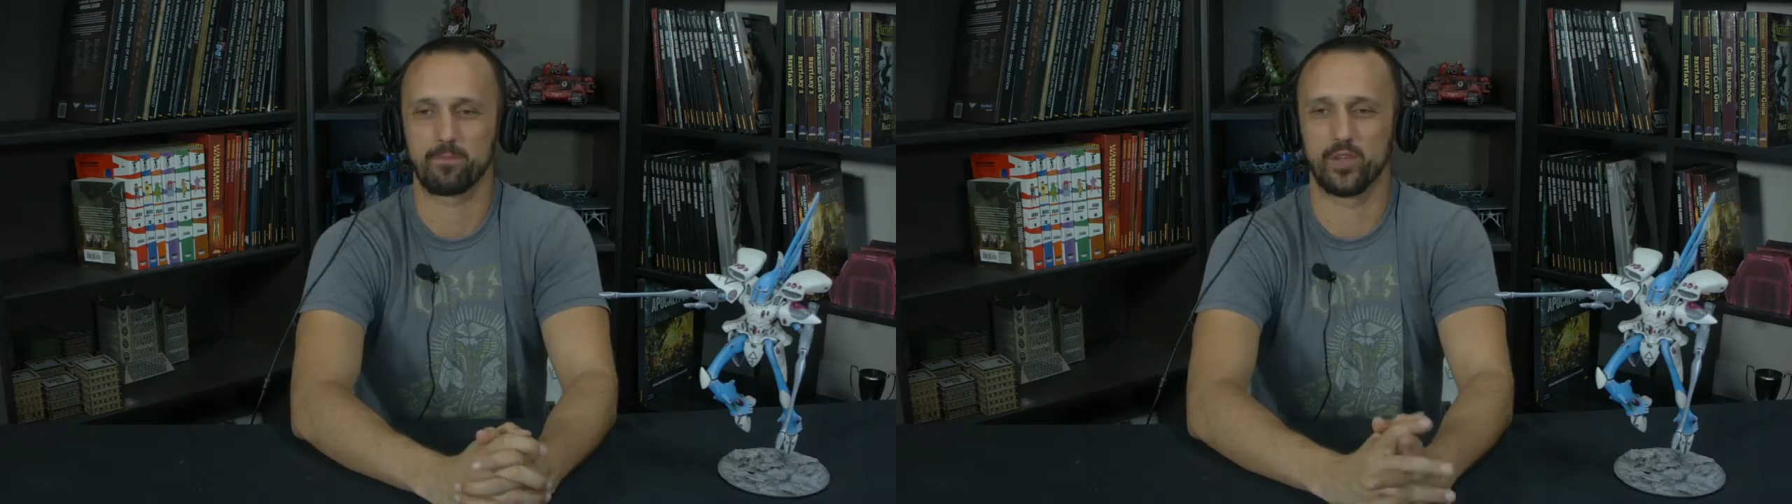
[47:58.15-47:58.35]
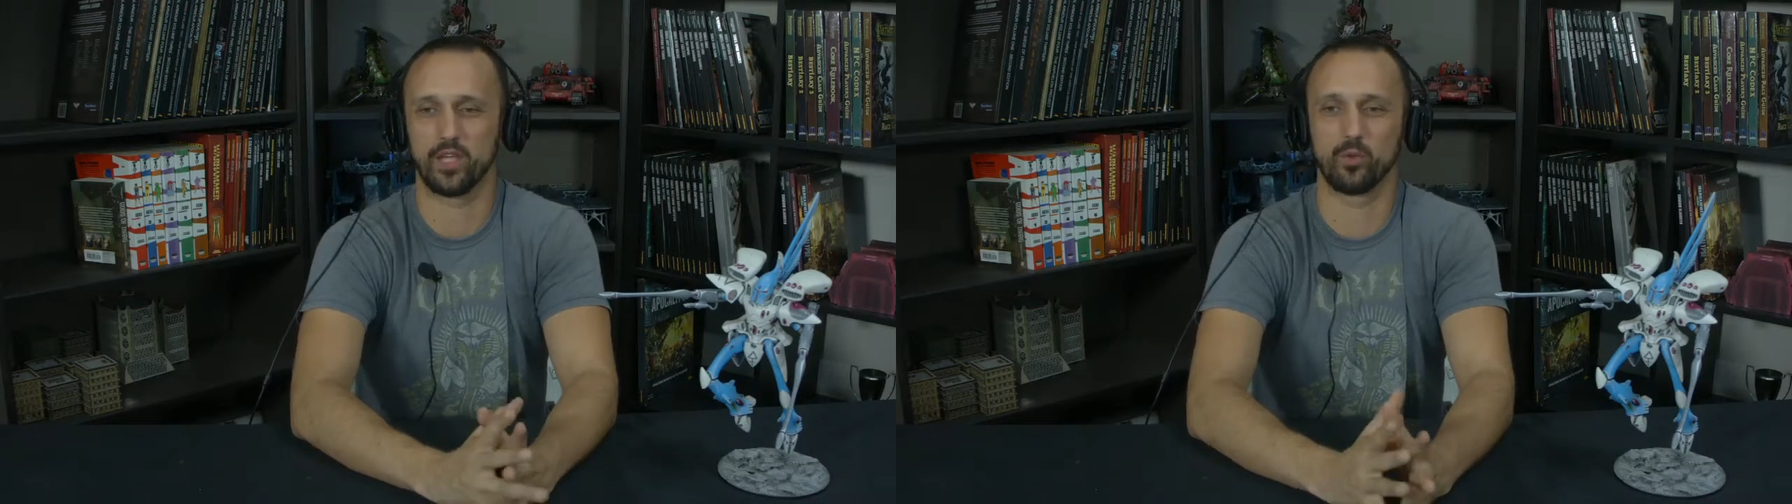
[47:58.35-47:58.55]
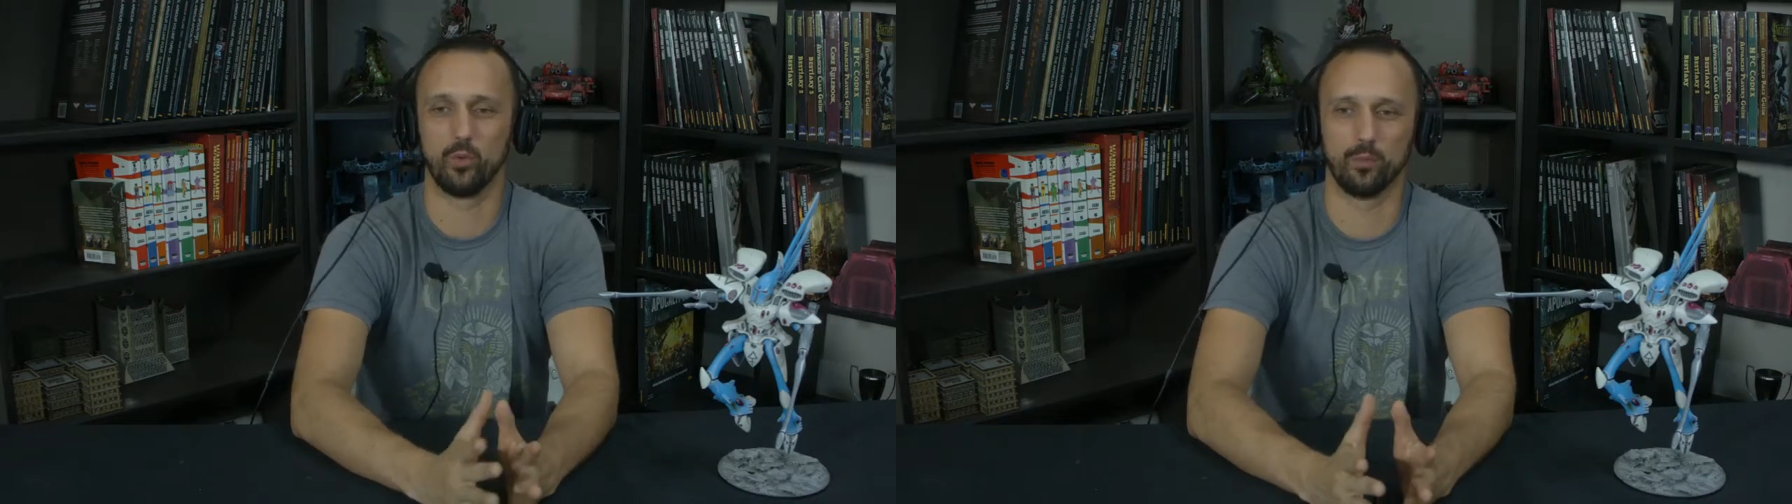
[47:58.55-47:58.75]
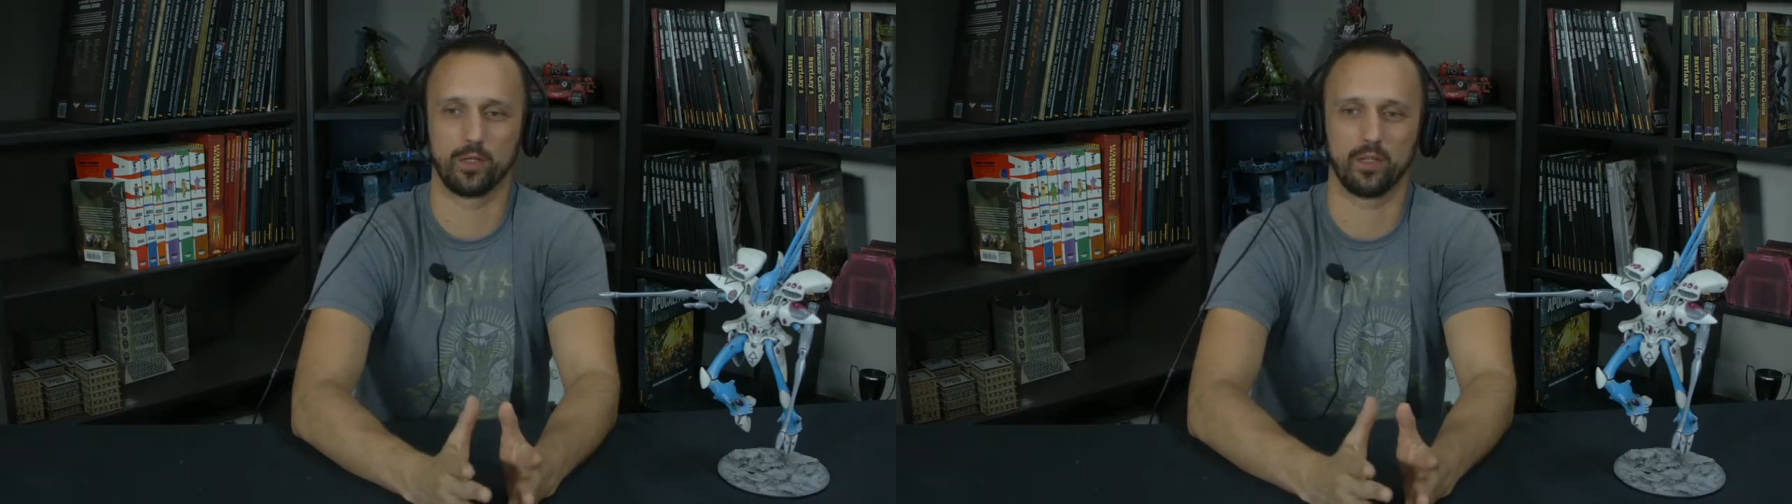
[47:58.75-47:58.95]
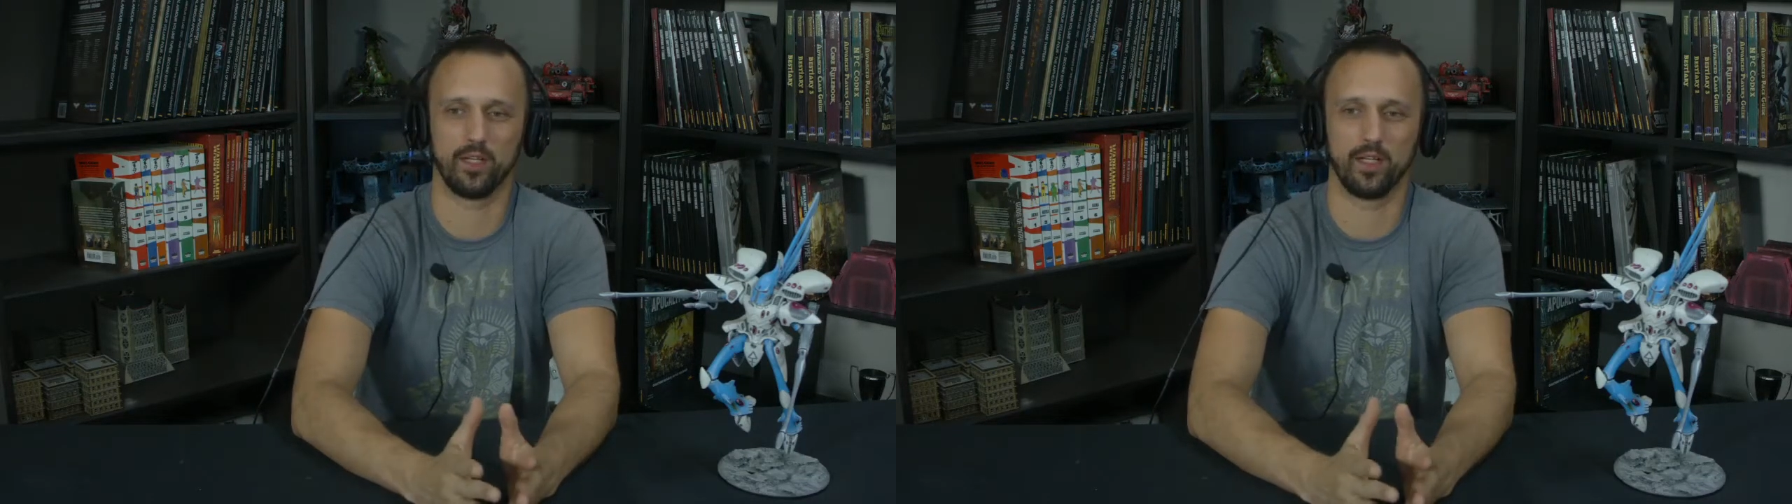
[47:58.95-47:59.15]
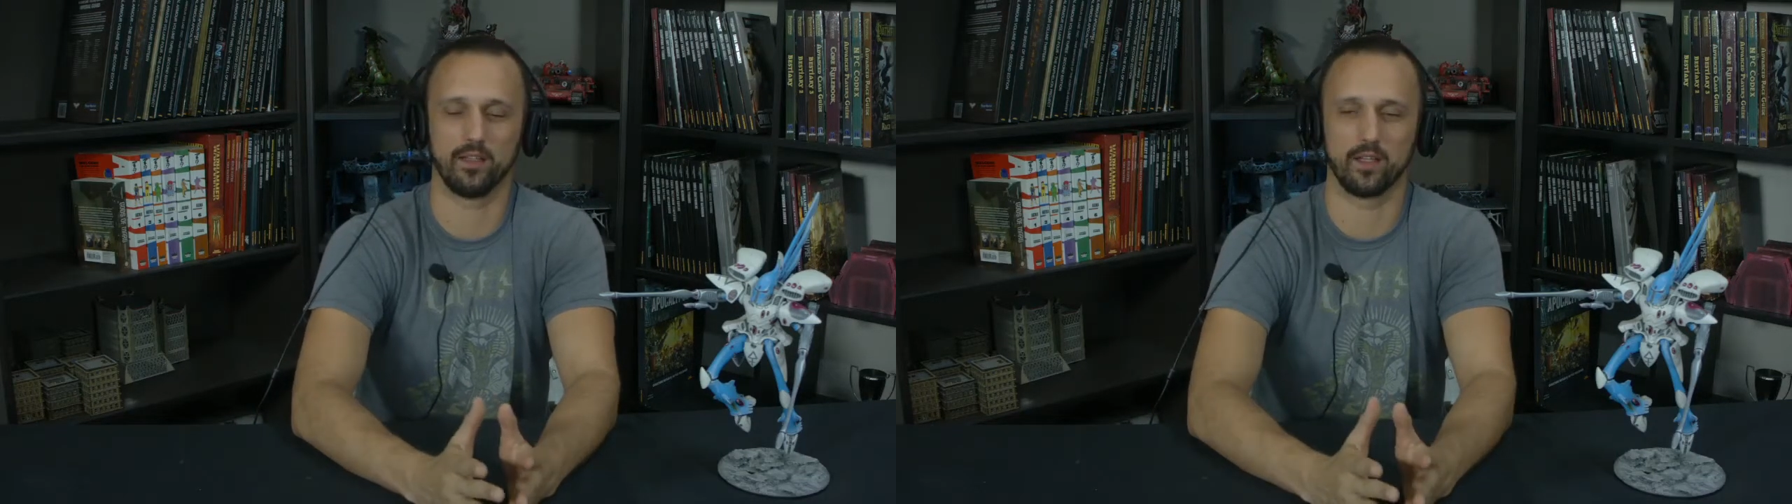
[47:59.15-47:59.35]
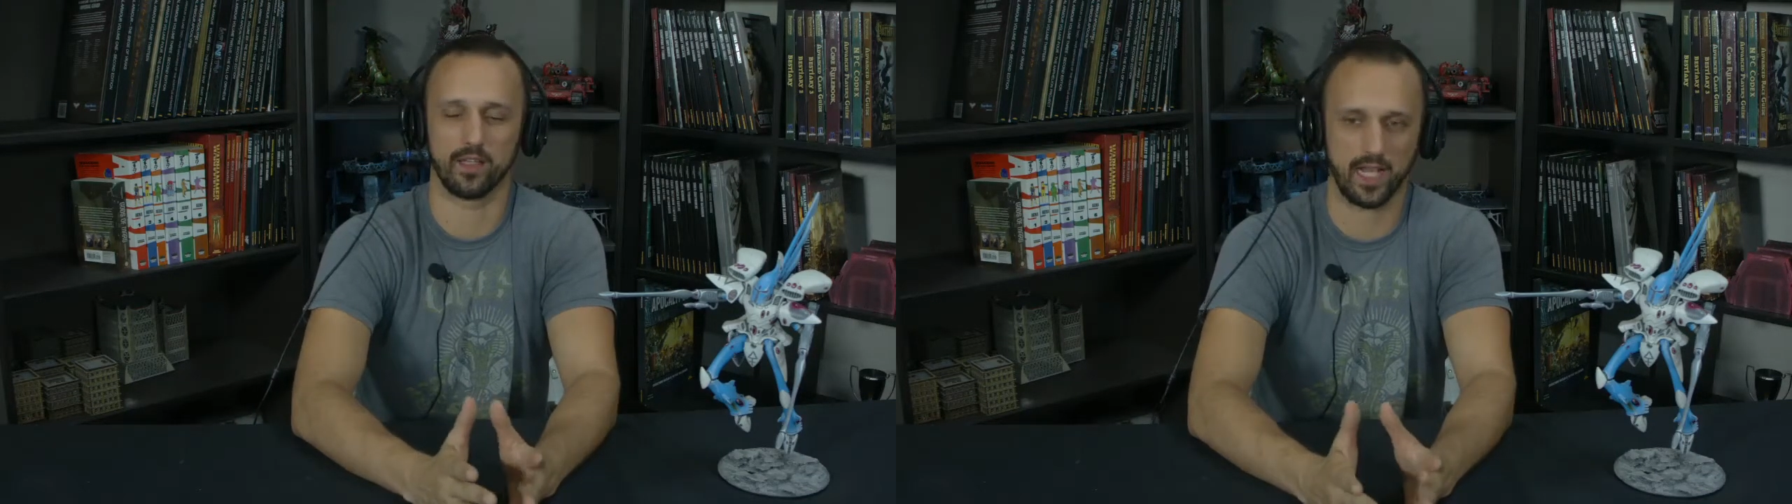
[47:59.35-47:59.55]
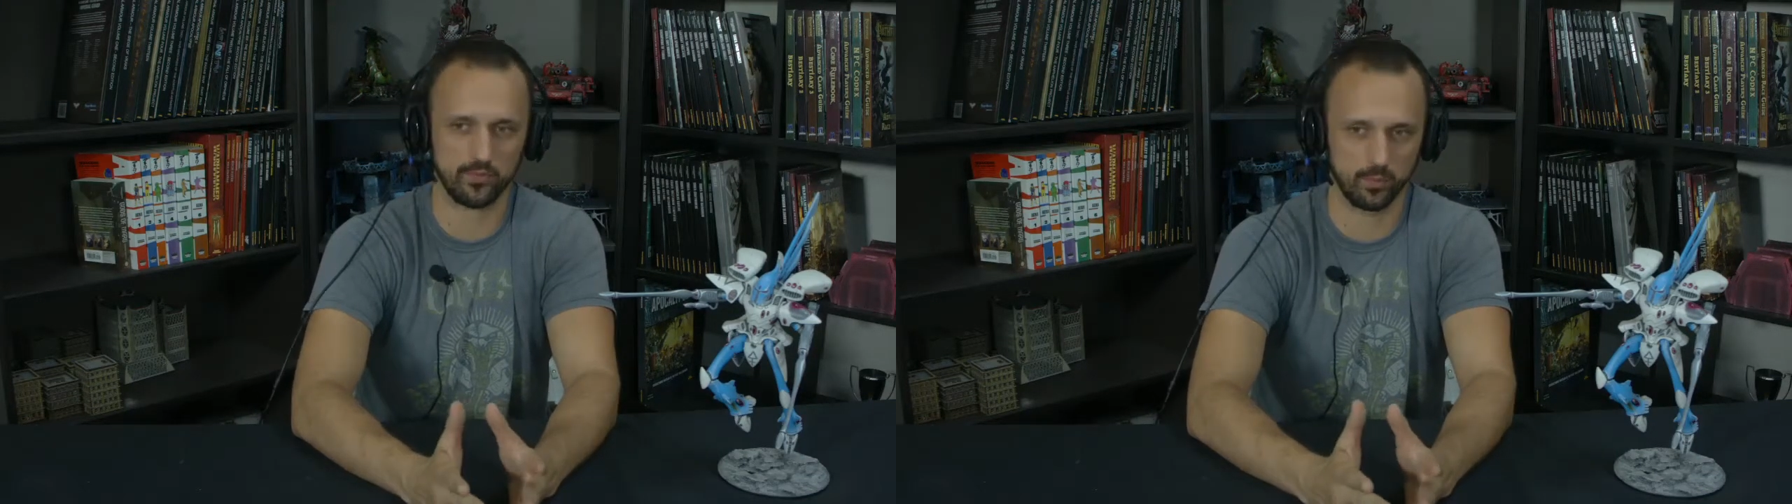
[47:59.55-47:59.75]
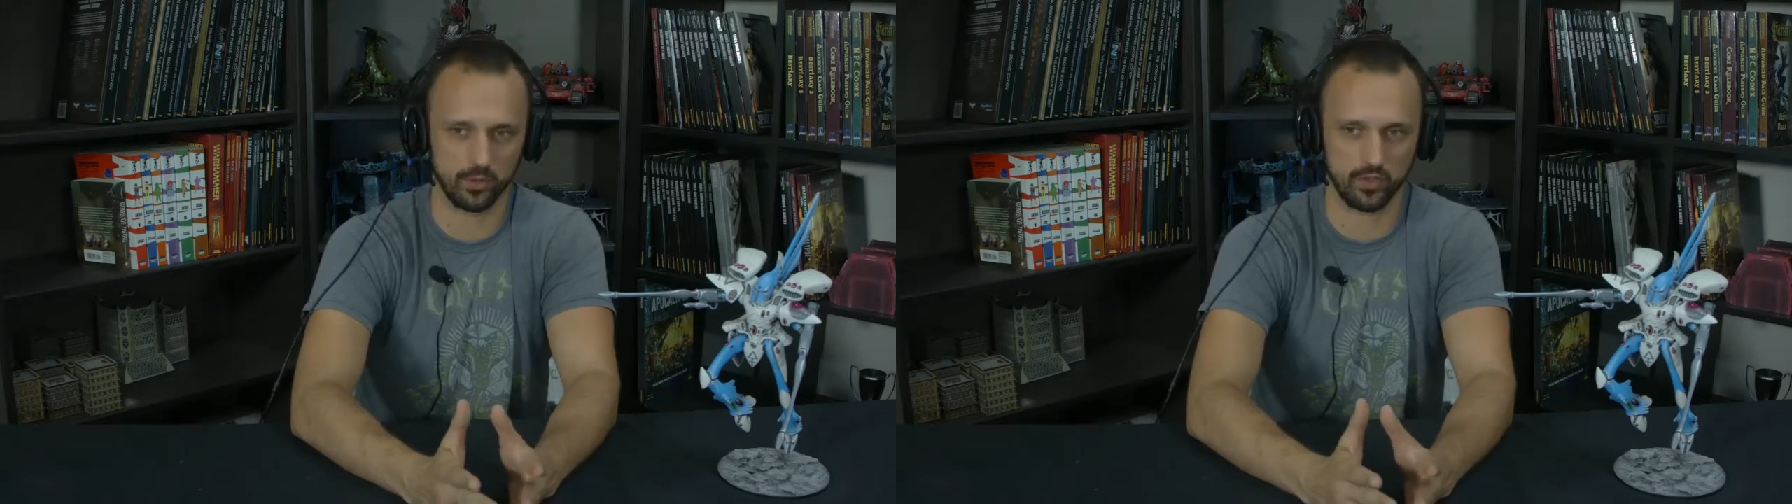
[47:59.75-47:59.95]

the other rumor, the last rumor, is that